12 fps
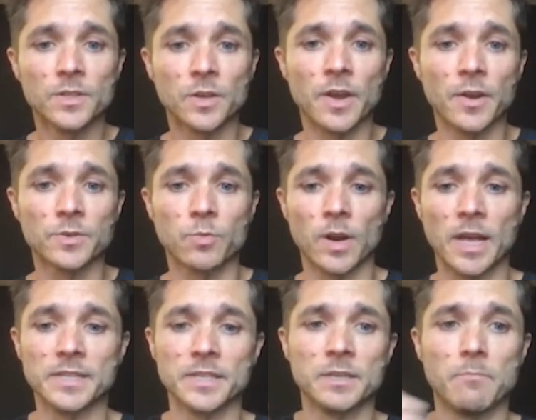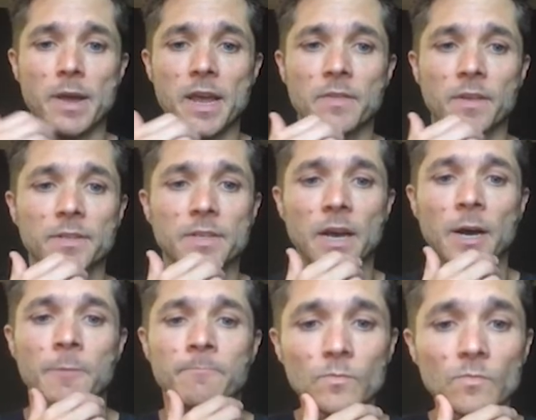here's what I did to make this.
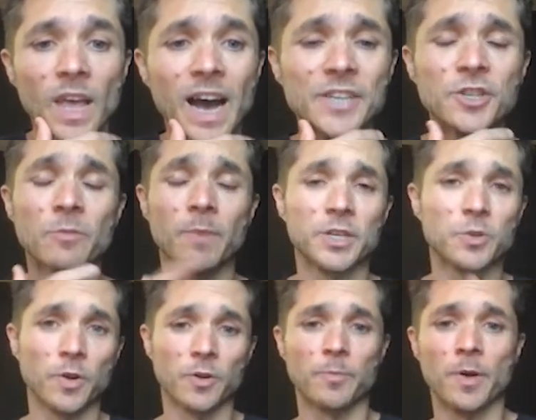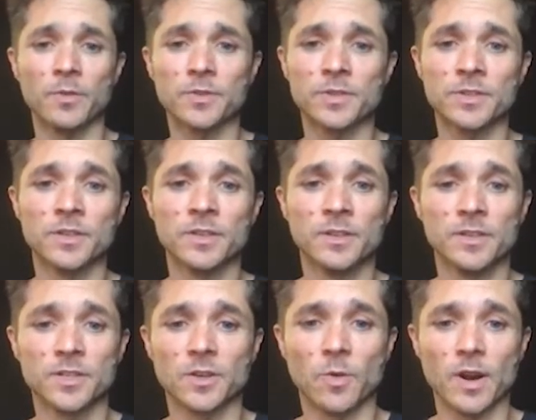I took my Twitter post.
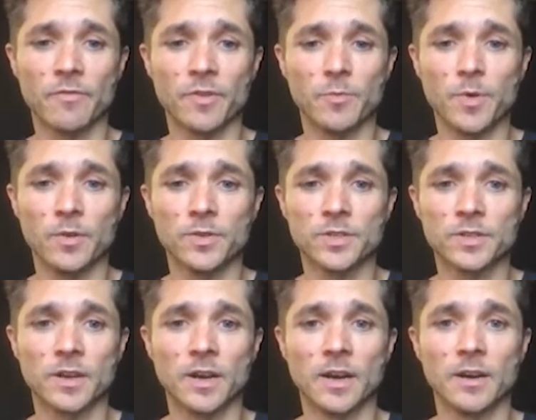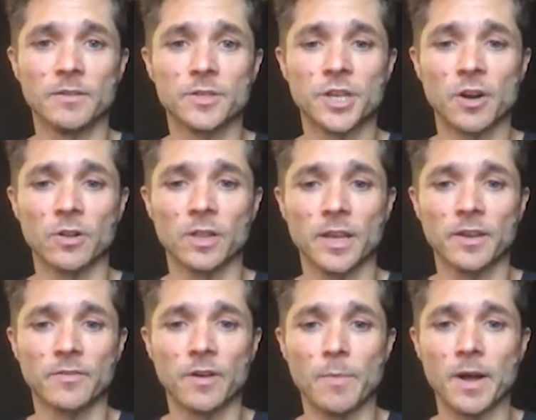So whenever you post, share a link about